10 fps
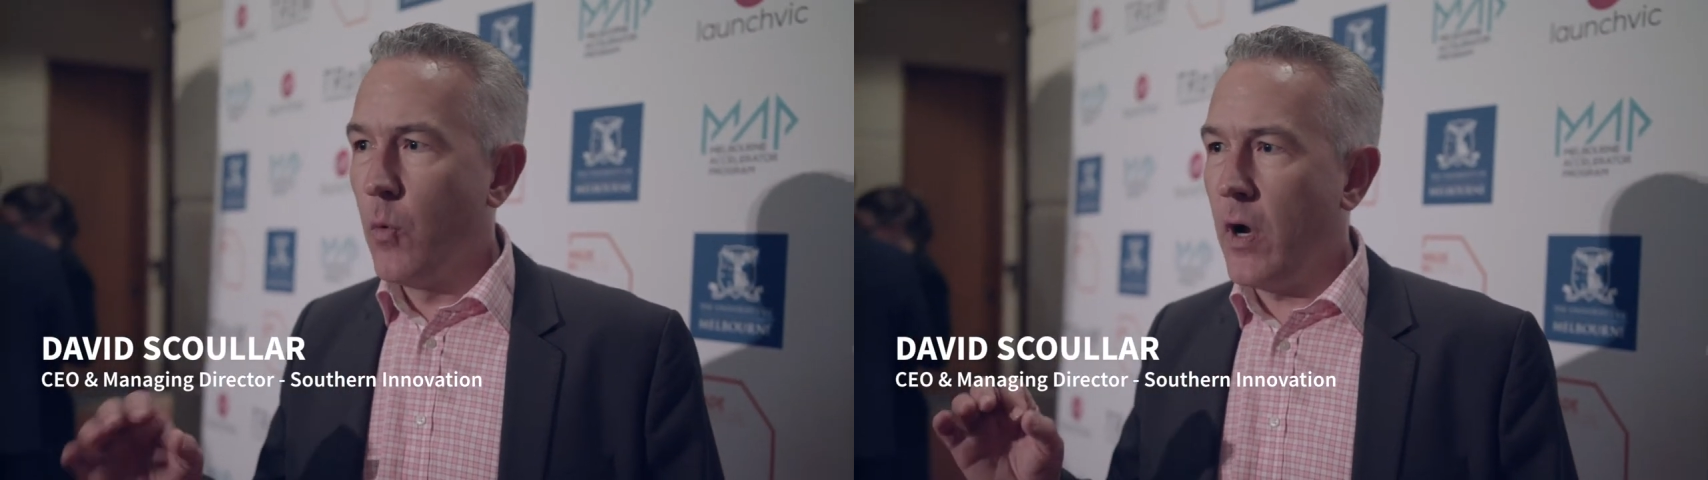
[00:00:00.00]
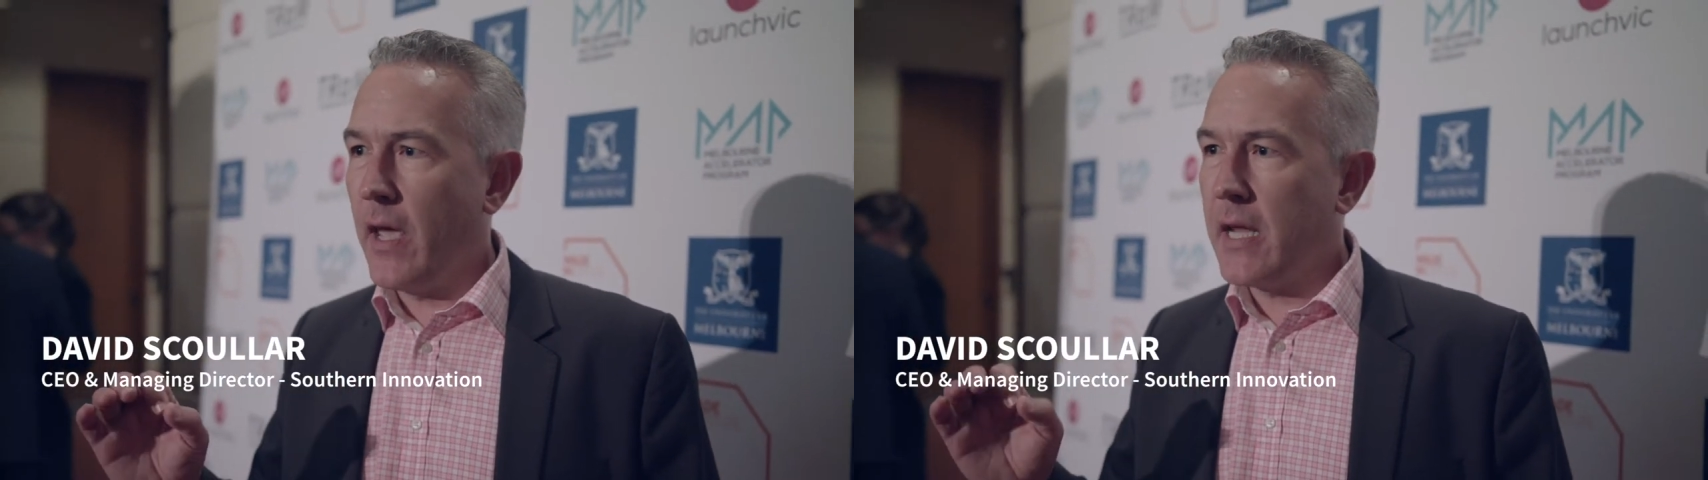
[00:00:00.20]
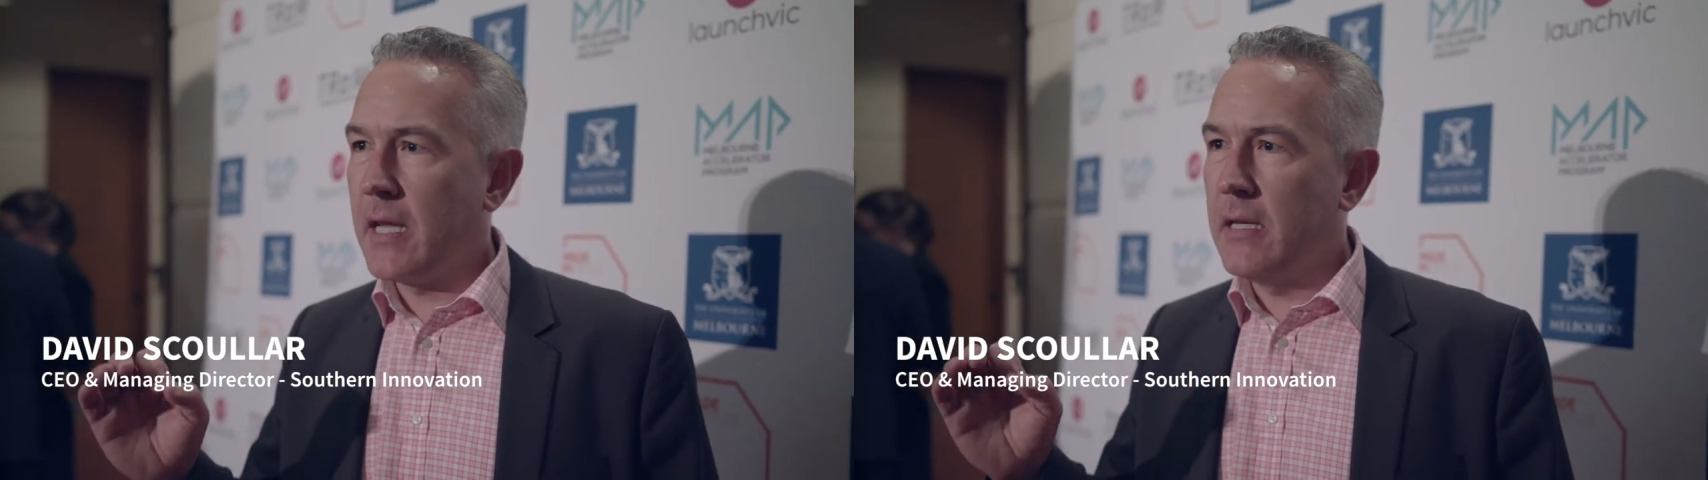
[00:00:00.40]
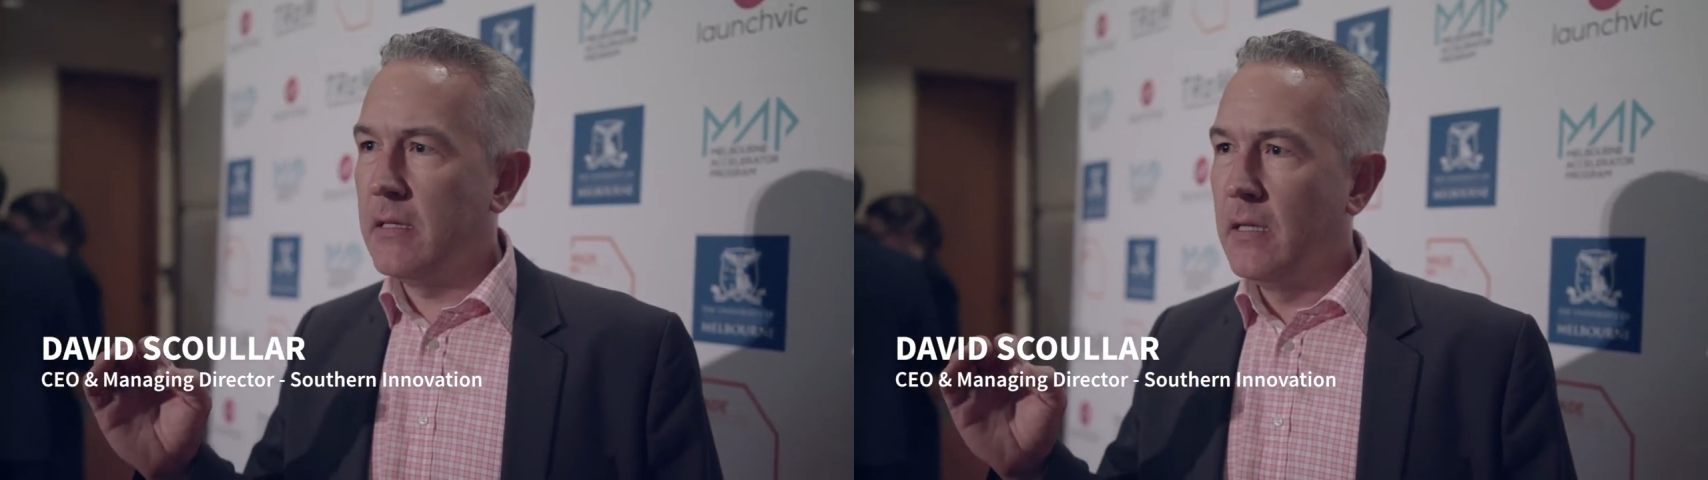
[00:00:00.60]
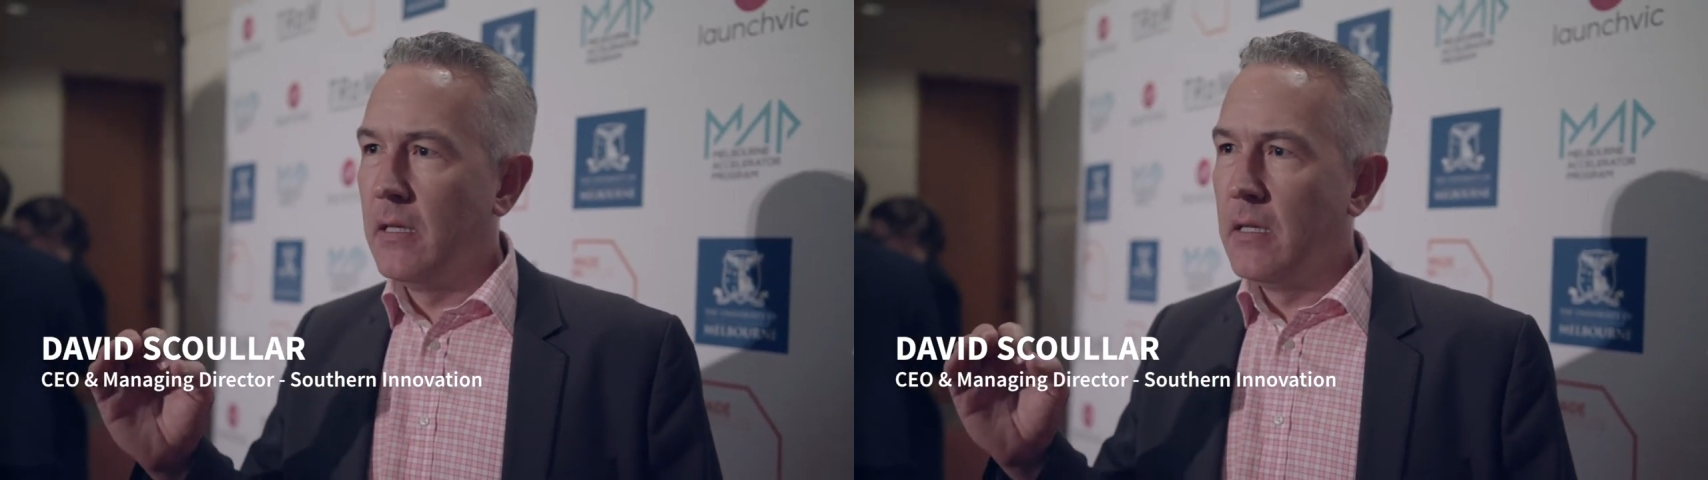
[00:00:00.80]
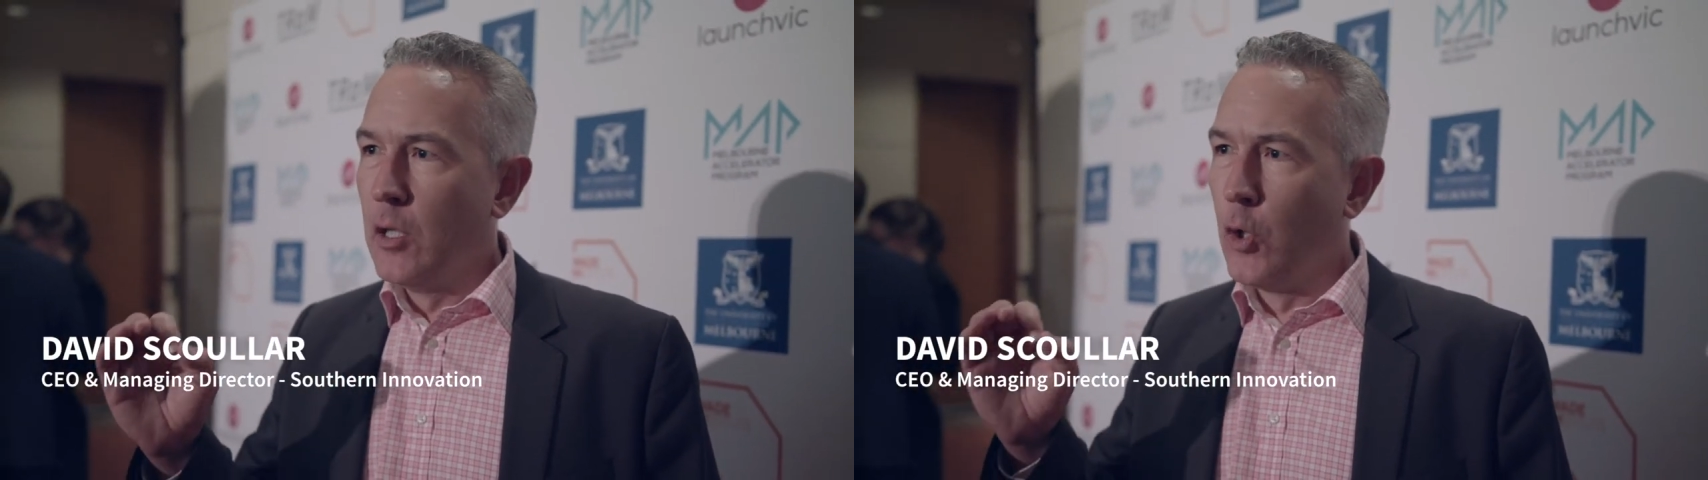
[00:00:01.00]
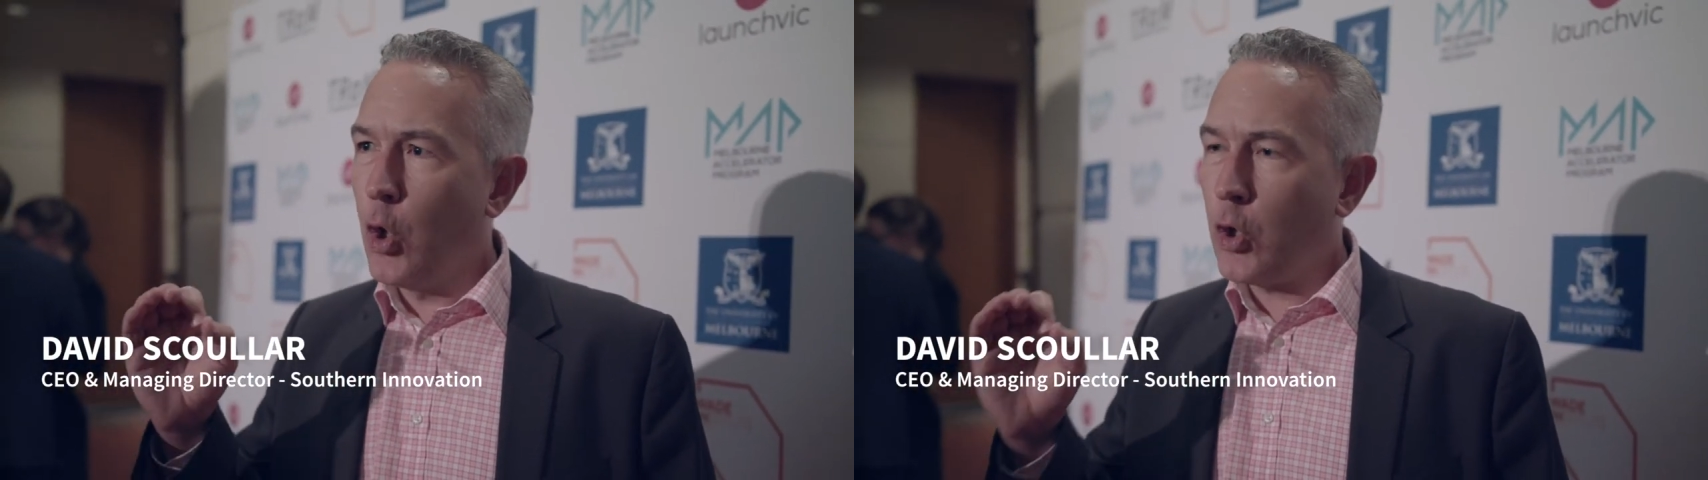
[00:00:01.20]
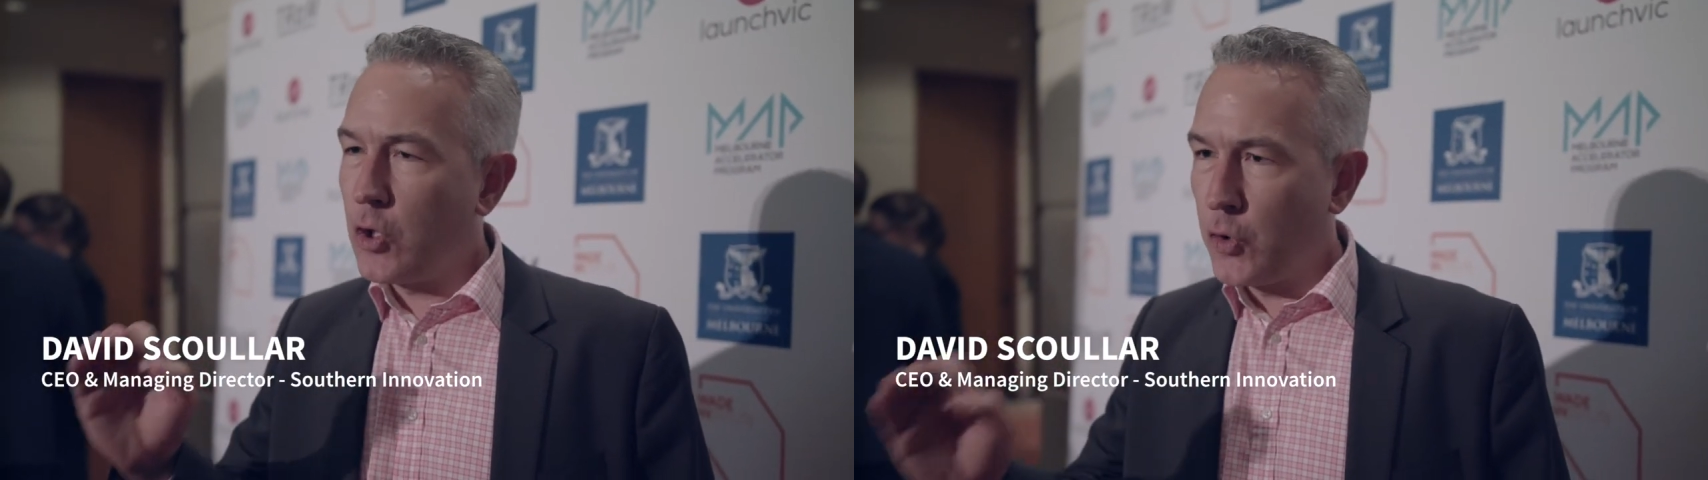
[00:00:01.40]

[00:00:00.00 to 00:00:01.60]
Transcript: where they can look